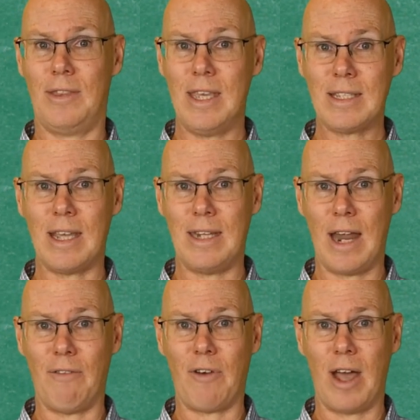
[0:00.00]
This
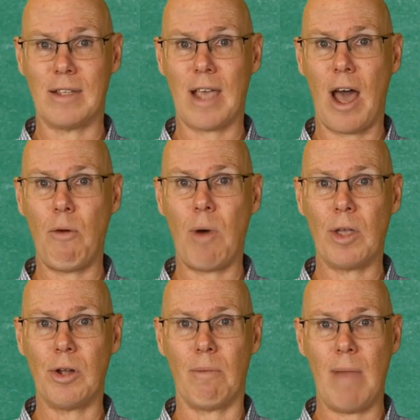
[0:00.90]
identifies how
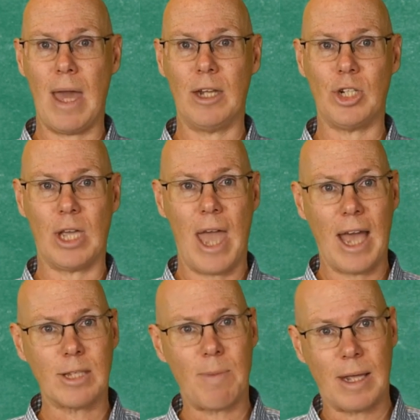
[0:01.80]
well you're managing
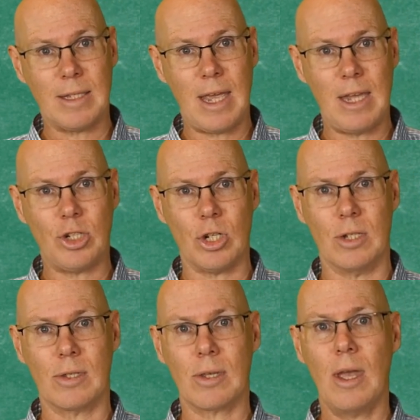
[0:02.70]

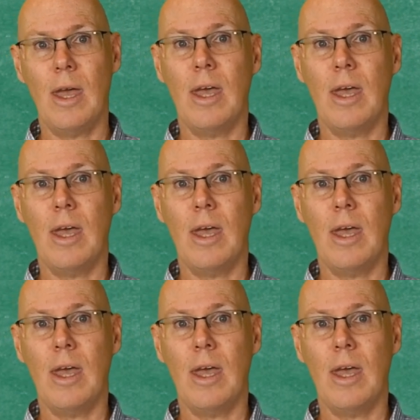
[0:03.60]
expectations,